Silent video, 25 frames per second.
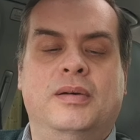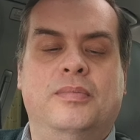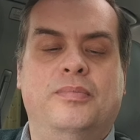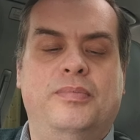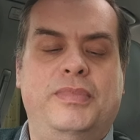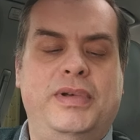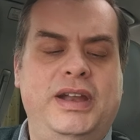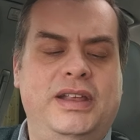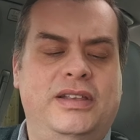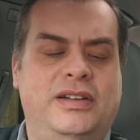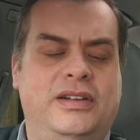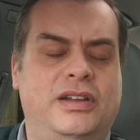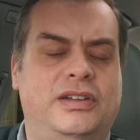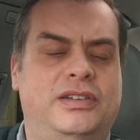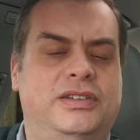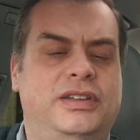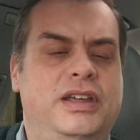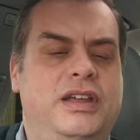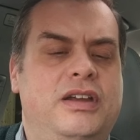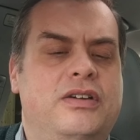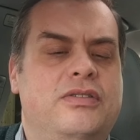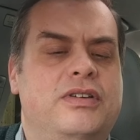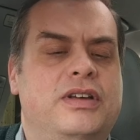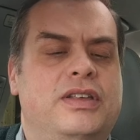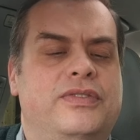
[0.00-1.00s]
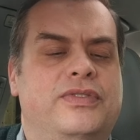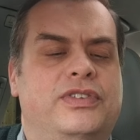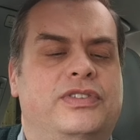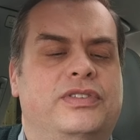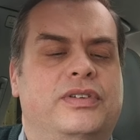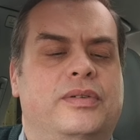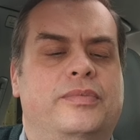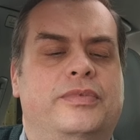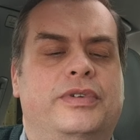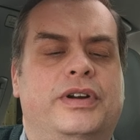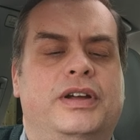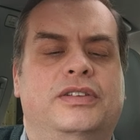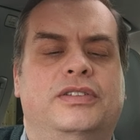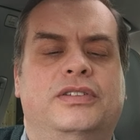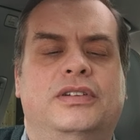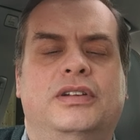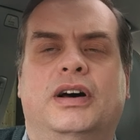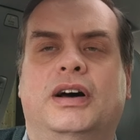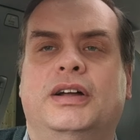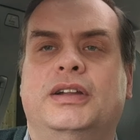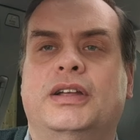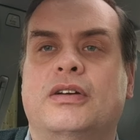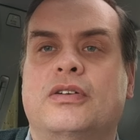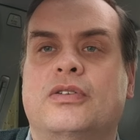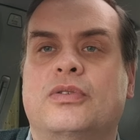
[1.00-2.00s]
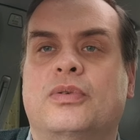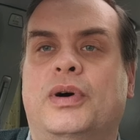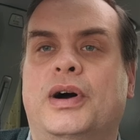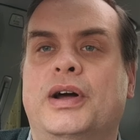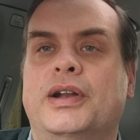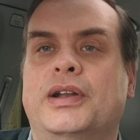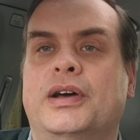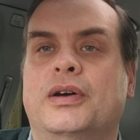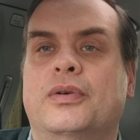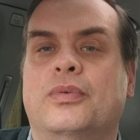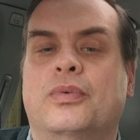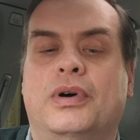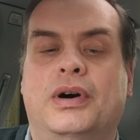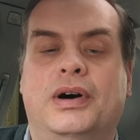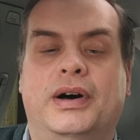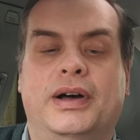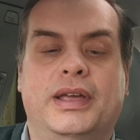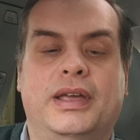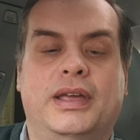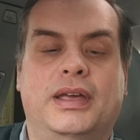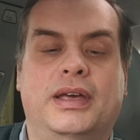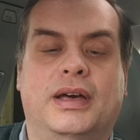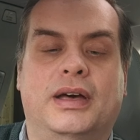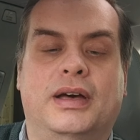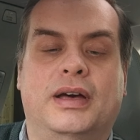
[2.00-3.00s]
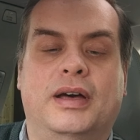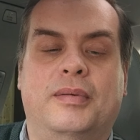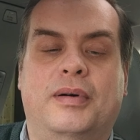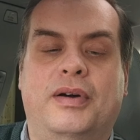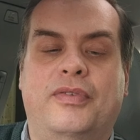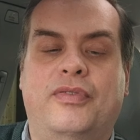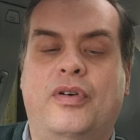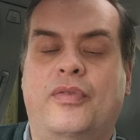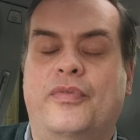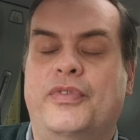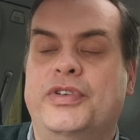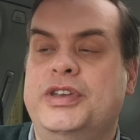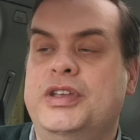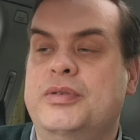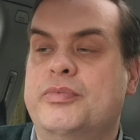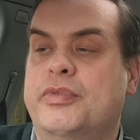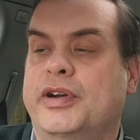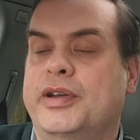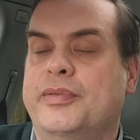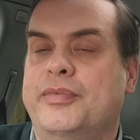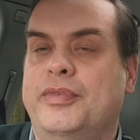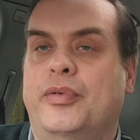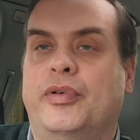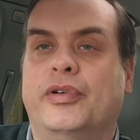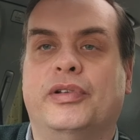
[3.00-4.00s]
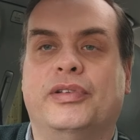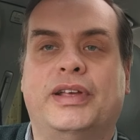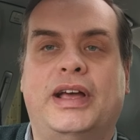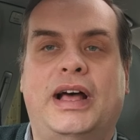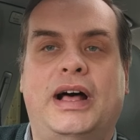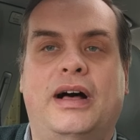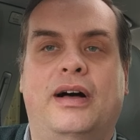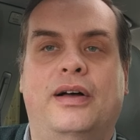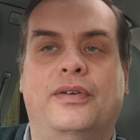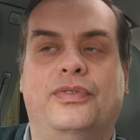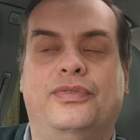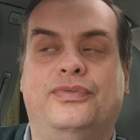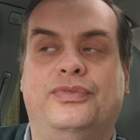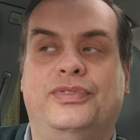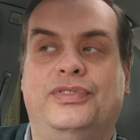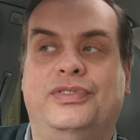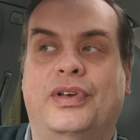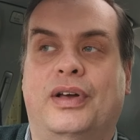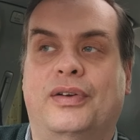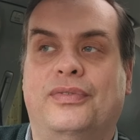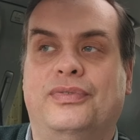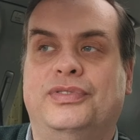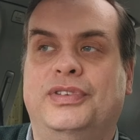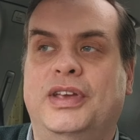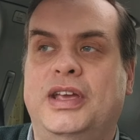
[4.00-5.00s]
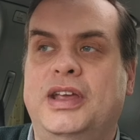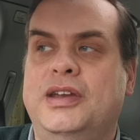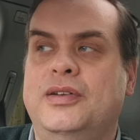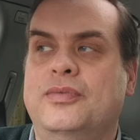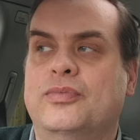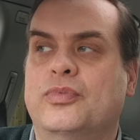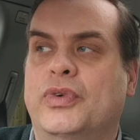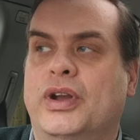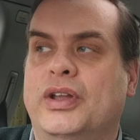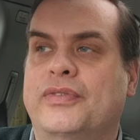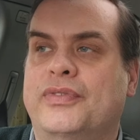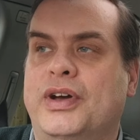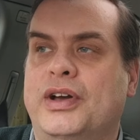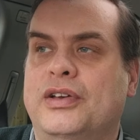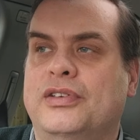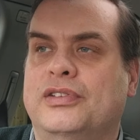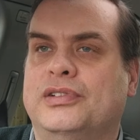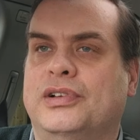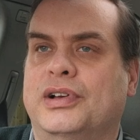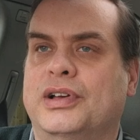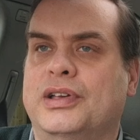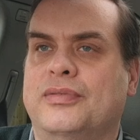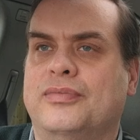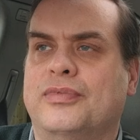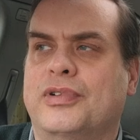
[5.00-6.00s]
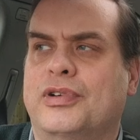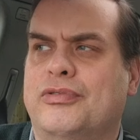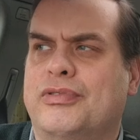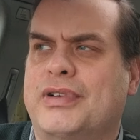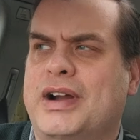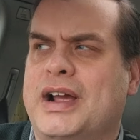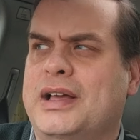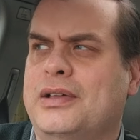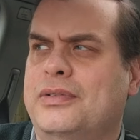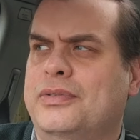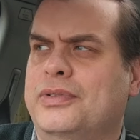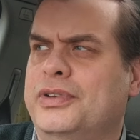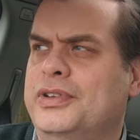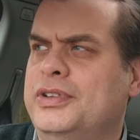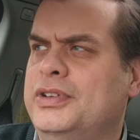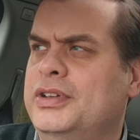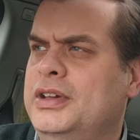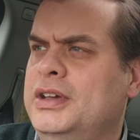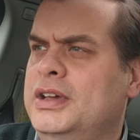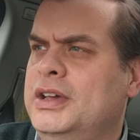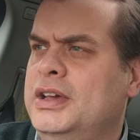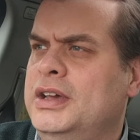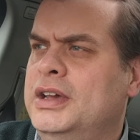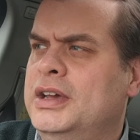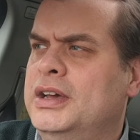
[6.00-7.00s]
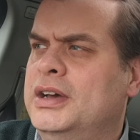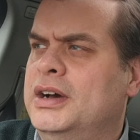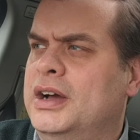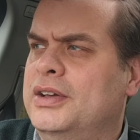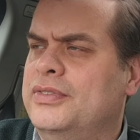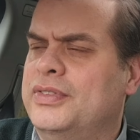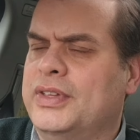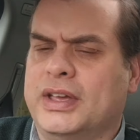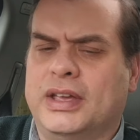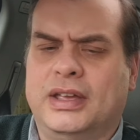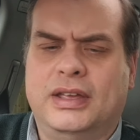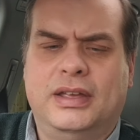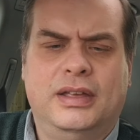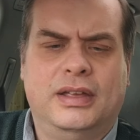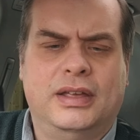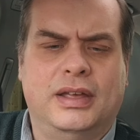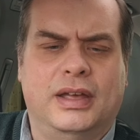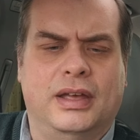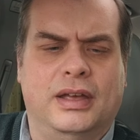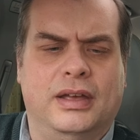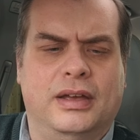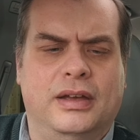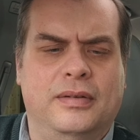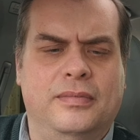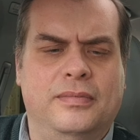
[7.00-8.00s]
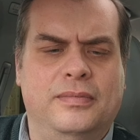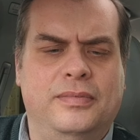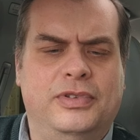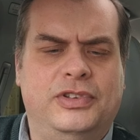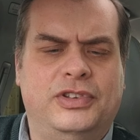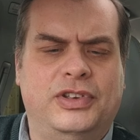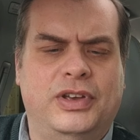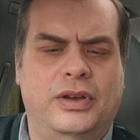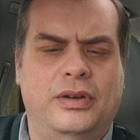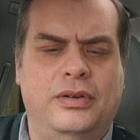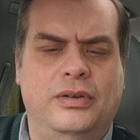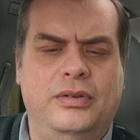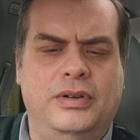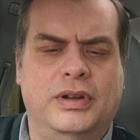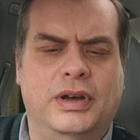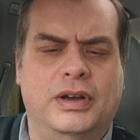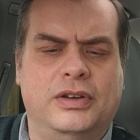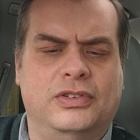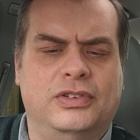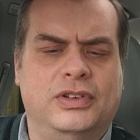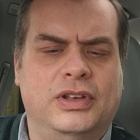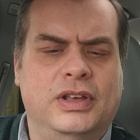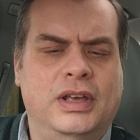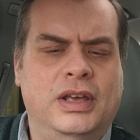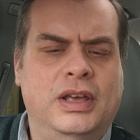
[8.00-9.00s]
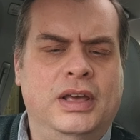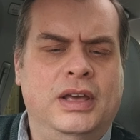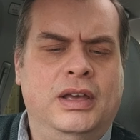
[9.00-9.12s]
Mini sort of decrease for some reason. I don't quite know why. I thought the new modern order was out. I've seen one of those like around, I think. So who knows?